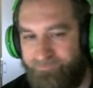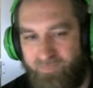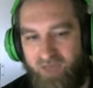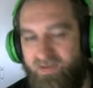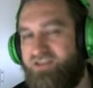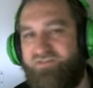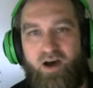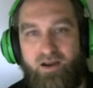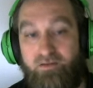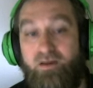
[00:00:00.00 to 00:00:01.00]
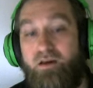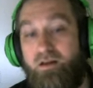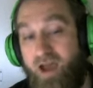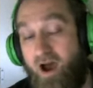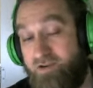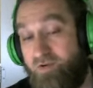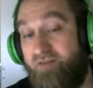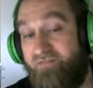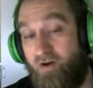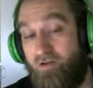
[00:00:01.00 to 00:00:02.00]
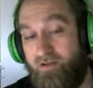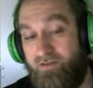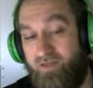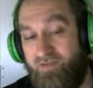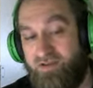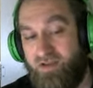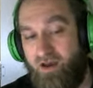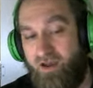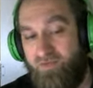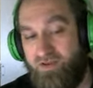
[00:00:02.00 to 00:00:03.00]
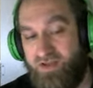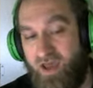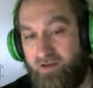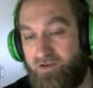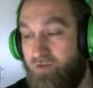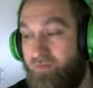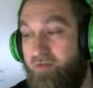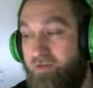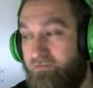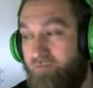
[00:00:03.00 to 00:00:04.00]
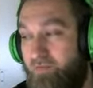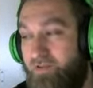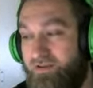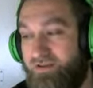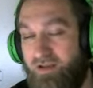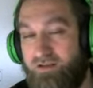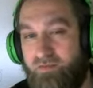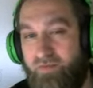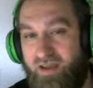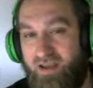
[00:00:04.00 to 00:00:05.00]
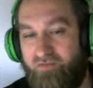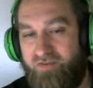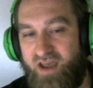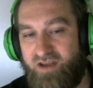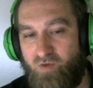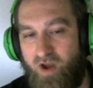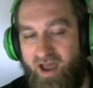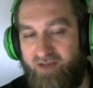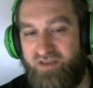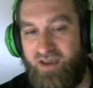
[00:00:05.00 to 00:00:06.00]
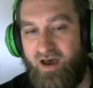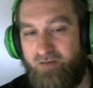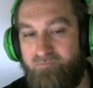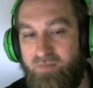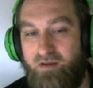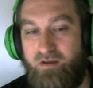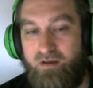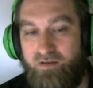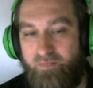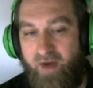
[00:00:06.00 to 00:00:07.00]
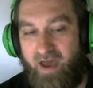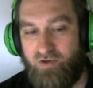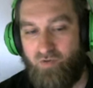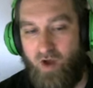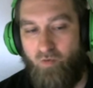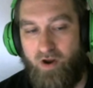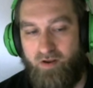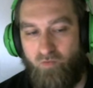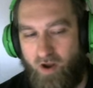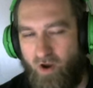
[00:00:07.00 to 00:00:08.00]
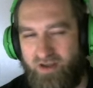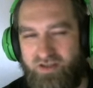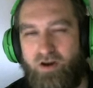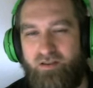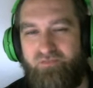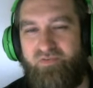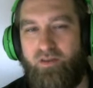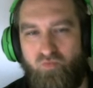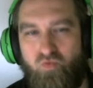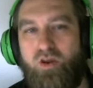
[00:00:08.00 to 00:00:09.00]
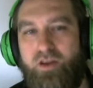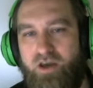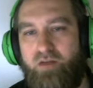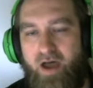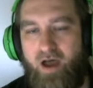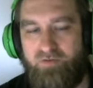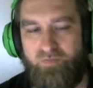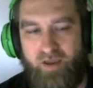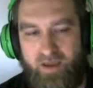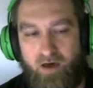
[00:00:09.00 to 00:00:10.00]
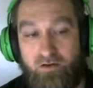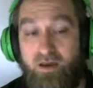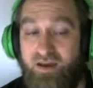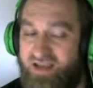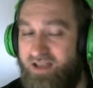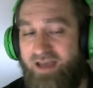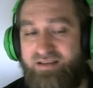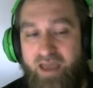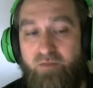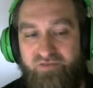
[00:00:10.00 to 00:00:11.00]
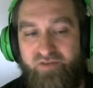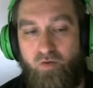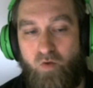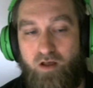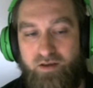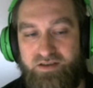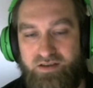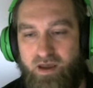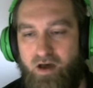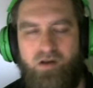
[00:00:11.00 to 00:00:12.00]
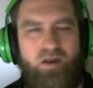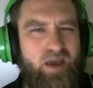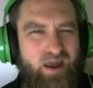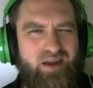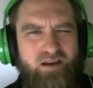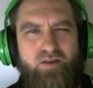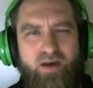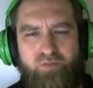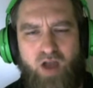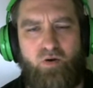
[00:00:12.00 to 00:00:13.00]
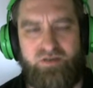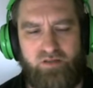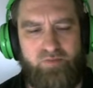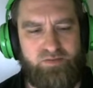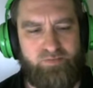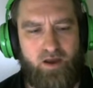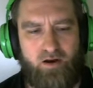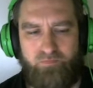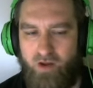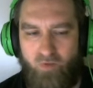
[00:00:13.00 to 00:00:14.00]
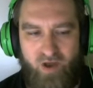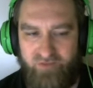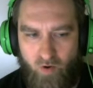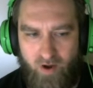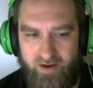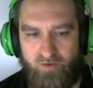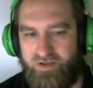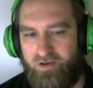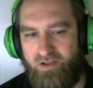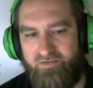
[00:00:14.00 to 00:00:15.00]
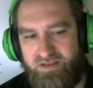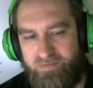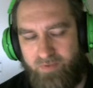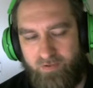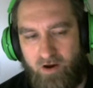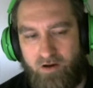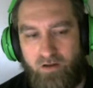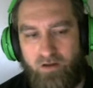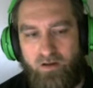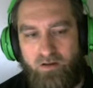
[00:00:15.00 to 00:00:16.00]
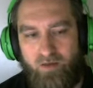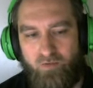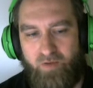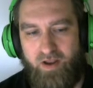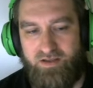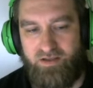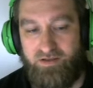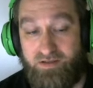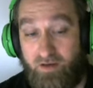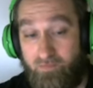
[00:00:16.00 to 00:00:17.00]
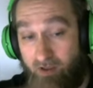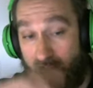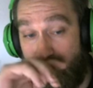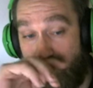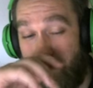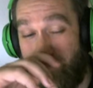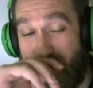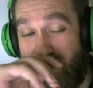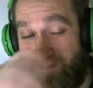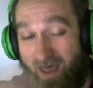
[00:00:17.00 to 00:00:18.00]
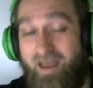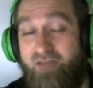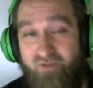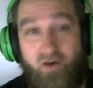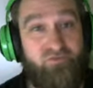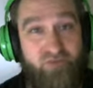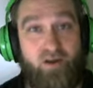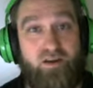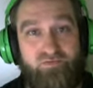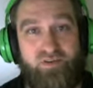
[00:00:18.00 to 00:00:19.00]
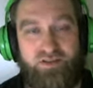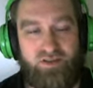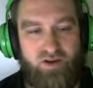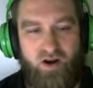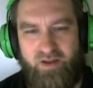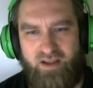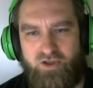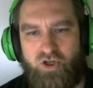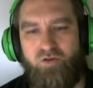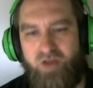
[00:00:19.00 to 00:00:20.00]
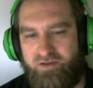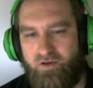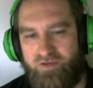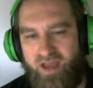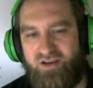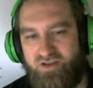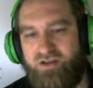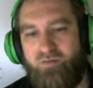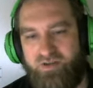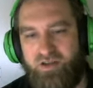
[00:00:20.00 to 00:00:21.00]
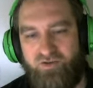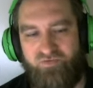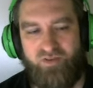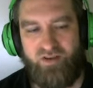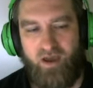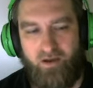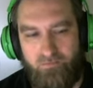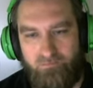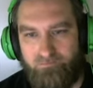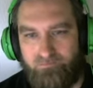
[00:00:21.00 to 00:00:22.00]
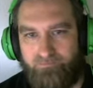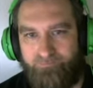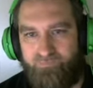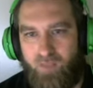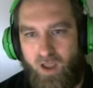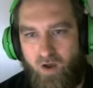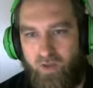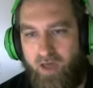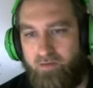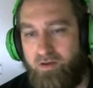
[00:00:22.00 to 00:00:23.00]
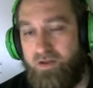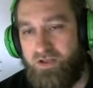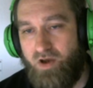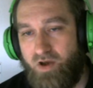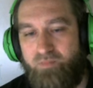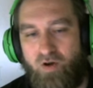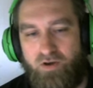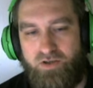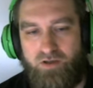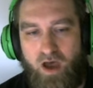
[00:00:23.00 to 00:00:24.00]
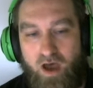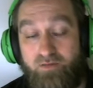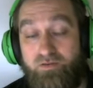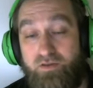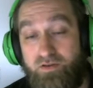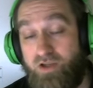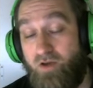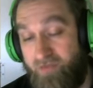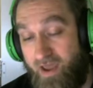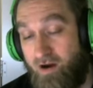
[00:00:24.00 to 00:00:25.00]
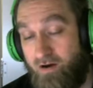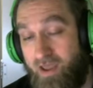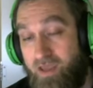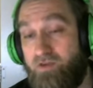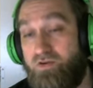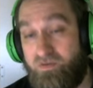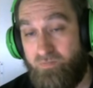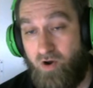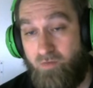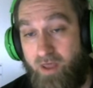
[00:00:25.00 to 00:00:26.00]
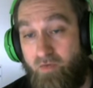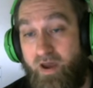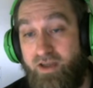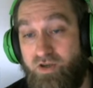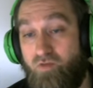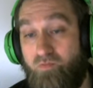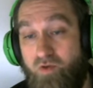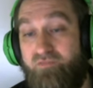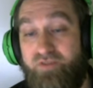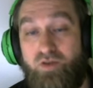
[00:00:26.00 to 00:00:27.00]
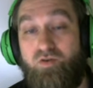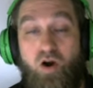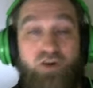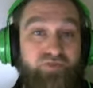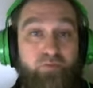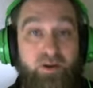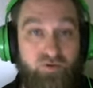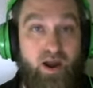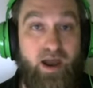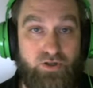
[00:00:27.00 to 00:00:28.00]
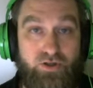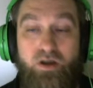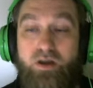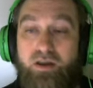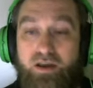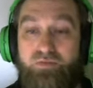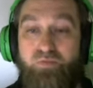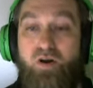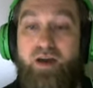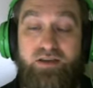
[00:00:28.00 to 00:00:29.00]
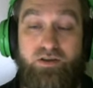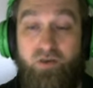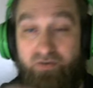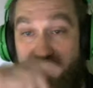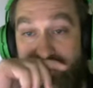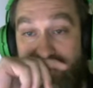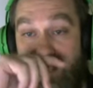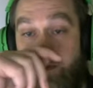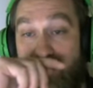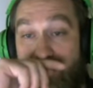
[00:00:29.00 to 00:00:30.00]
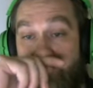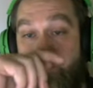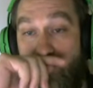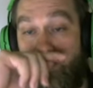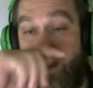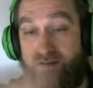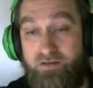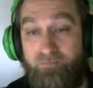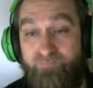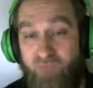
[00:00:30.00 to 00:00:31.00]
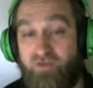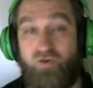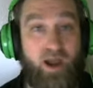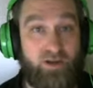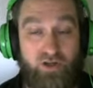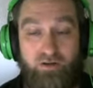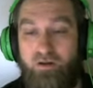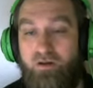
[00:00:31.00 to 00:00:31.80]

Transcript: and that's fine. Now I do have Viola in, in this uh, in this deck, so maybe maybe this is the beginning of the decks where I have the uh, the package where I want it, where, where I started feeling really good about how it's playing out because that last game went very well against an L, and I know that probably wasn't the best player. You know, we have no idea what skill level these people are that we're playing against on the sim, but th- that game felt very convincing. You know what I mean? It showed like there was actually some potential for the deck. Okay, so he Brooks. Uh, so there he used Brook, by the way, to remove the two cards from my trash. Because Brook has two effects. He can either hit a four or less and trash it,